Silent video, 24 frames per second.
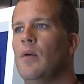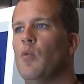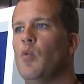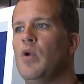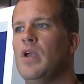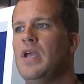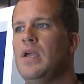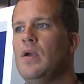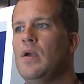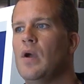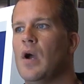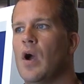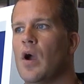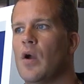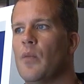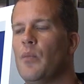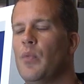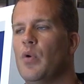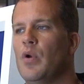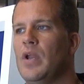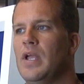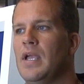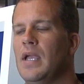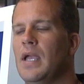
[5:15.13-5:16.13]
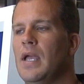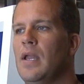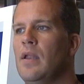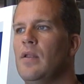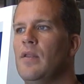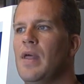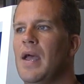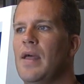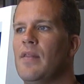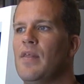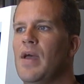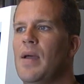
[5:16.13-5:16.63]
we are putting
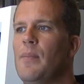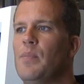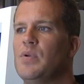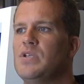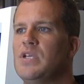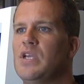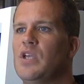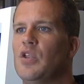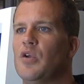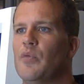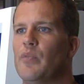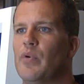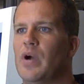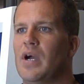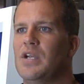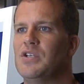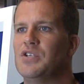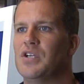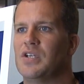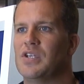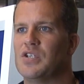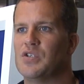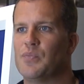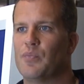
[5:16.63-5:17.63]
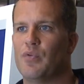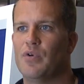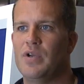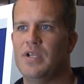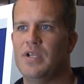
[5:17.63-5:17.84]
in, that particular project is